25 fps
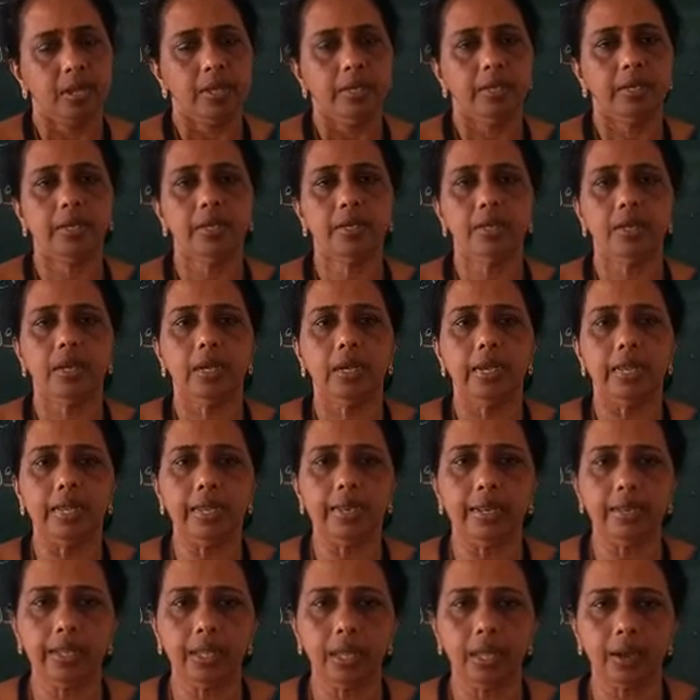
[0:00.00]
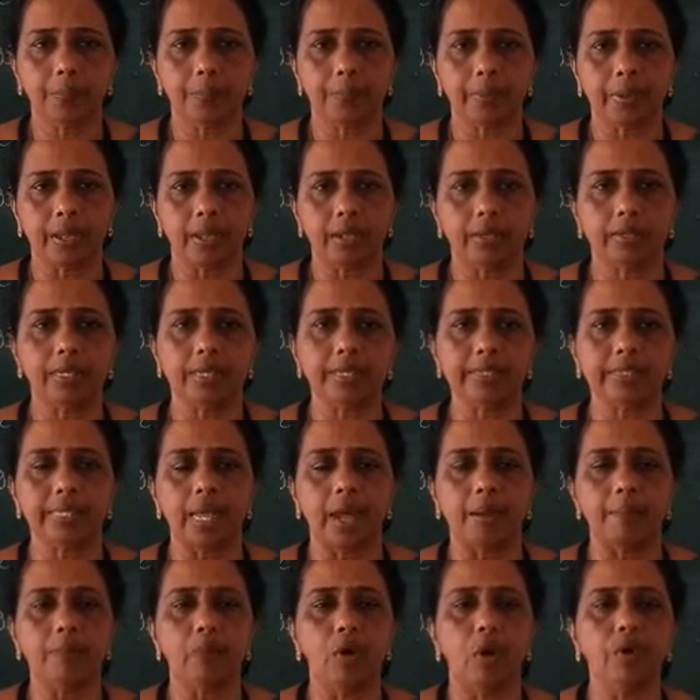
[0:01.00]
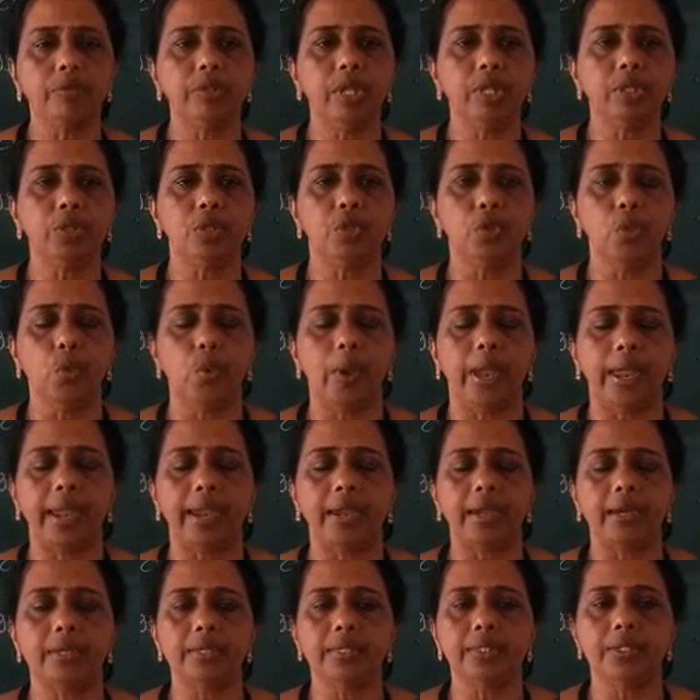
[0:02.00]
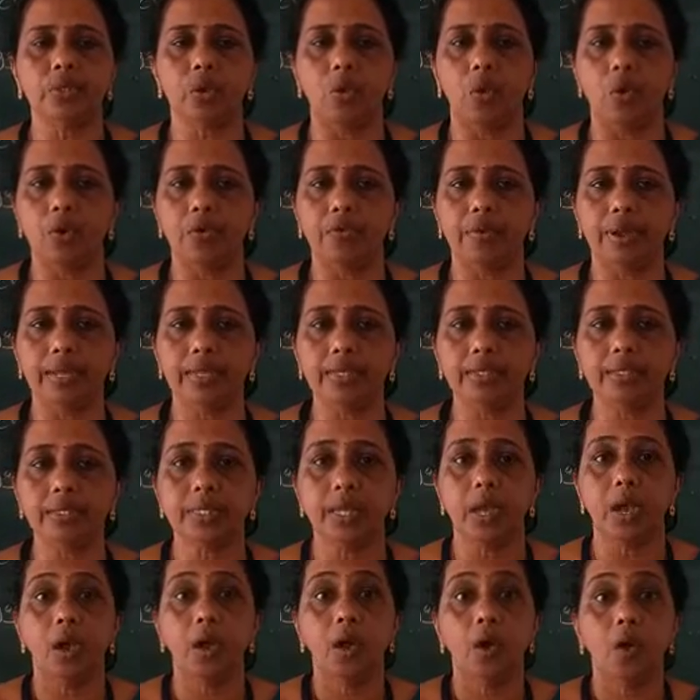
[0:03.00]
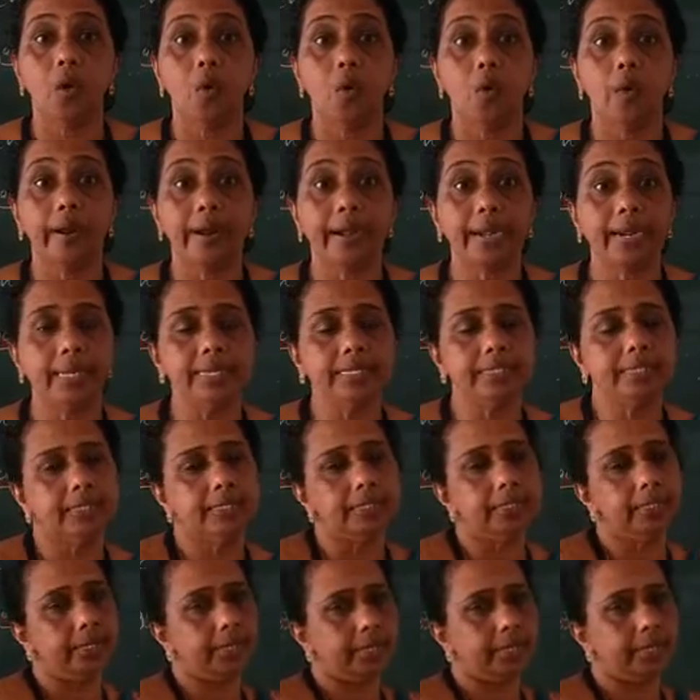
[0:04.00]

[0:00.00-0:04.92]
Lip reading: In linear pair, the sum of the two angles is always 180